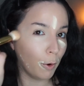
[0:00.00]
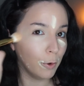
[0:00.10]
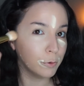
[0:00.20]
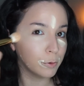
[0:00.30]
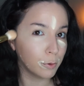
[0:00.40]

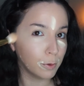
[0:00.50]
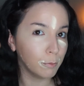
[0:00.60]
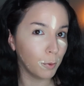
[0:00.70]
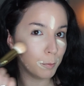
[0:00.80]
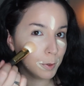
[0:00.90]
contouring
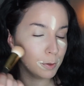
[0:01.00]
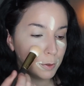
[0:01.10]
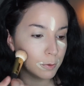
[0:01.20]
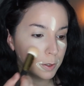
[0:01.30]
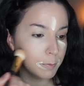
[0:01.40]
moment, you
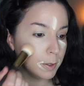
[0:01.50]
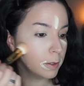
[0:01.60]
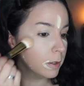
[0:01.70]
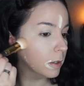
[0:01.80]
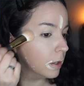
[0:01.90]
know what I mean?